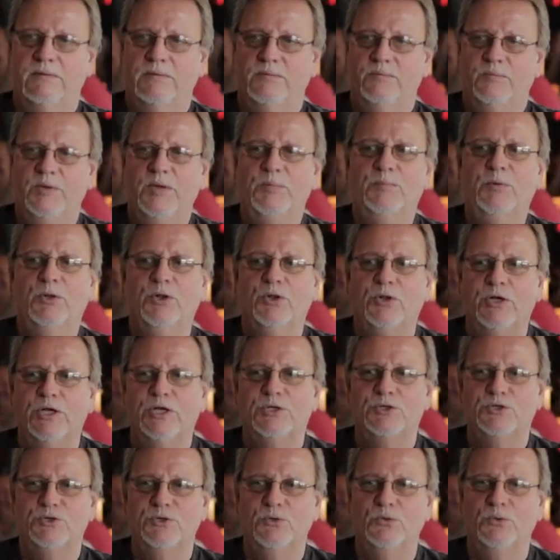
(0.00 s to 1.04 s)
look
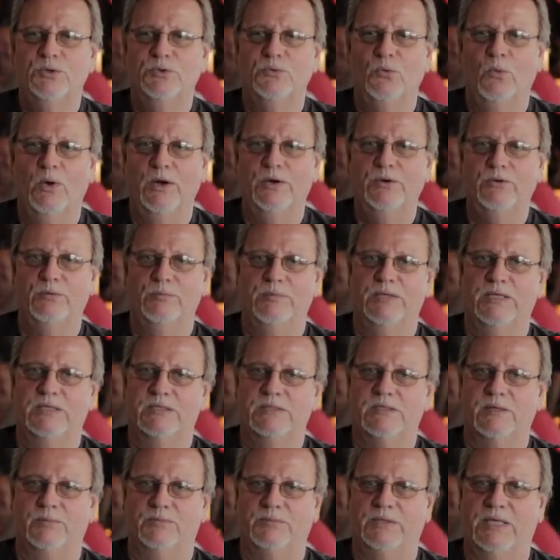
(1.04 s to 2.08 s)
at you with wonderment
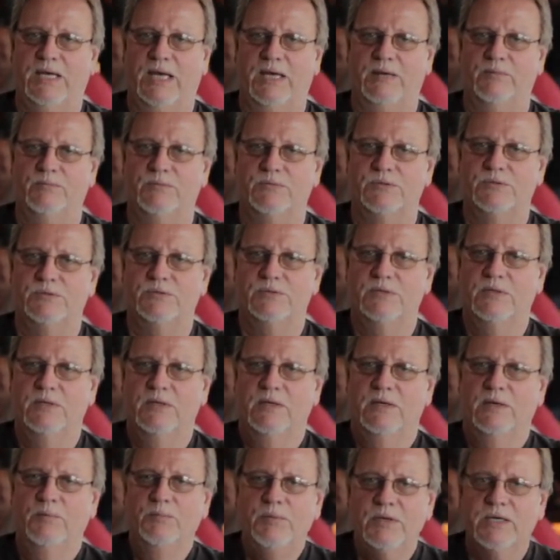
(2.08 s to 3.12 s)
sometimes
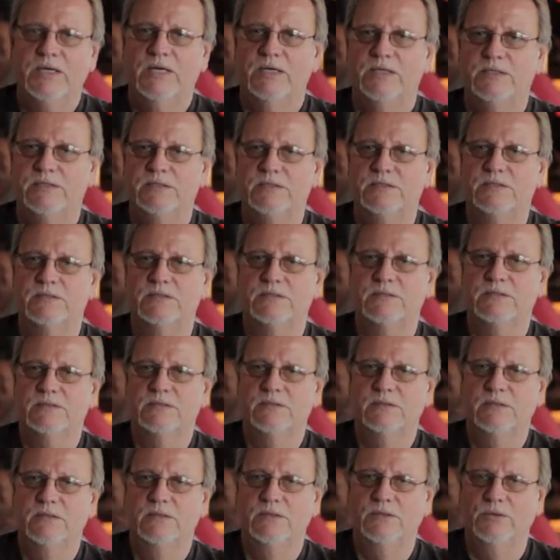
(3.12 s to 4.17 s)
because
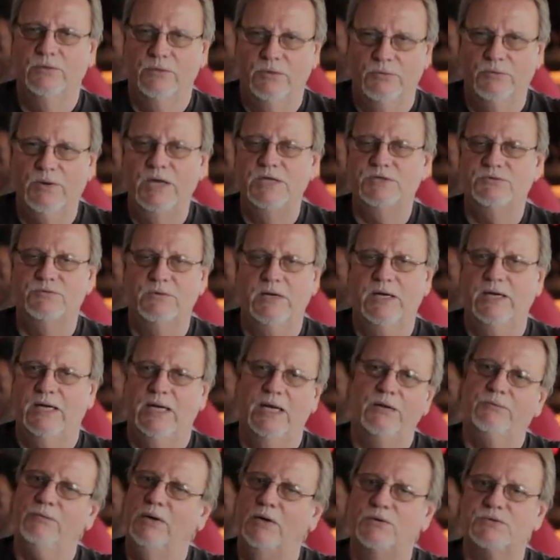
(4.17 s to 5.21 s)
you're a restaurant
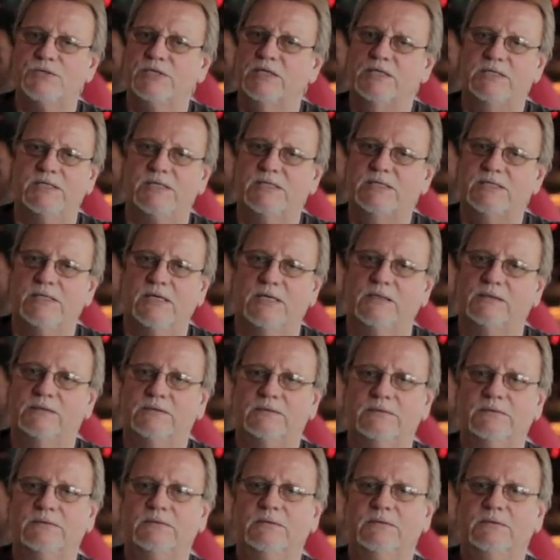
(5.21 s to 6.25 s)
on Route 66.
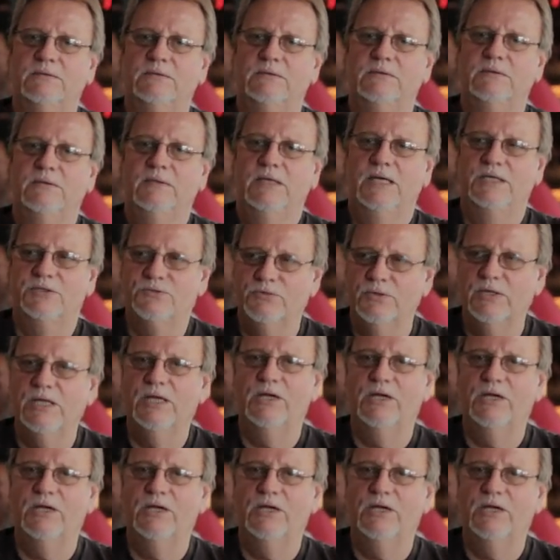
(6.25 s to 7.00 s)
It's really